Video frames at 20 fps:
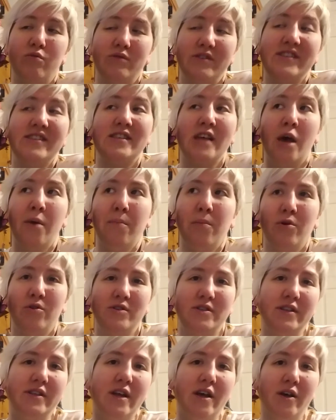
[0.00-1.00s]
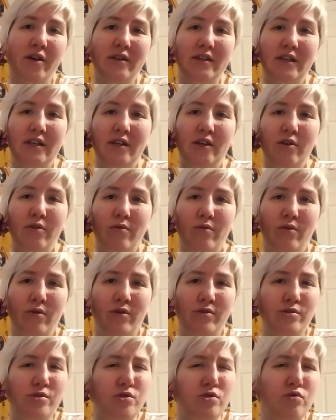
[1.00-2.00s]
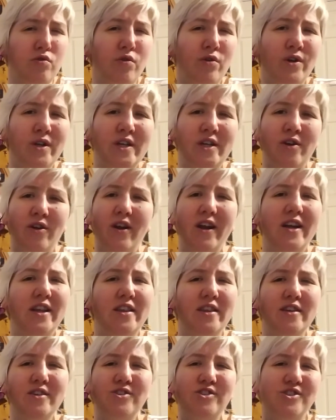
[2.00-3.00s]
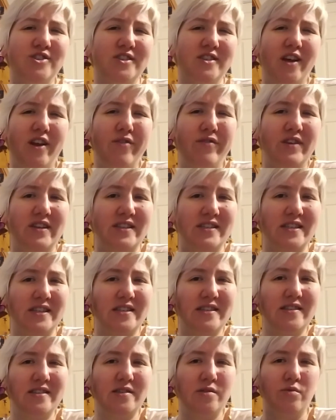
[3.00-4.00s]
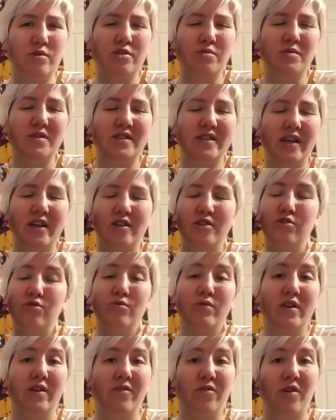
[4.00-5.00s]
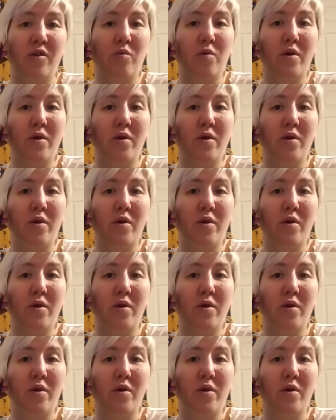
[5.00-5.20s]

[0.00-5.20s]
set personality or story or anything. She just kind of exists, which means I can do whatever I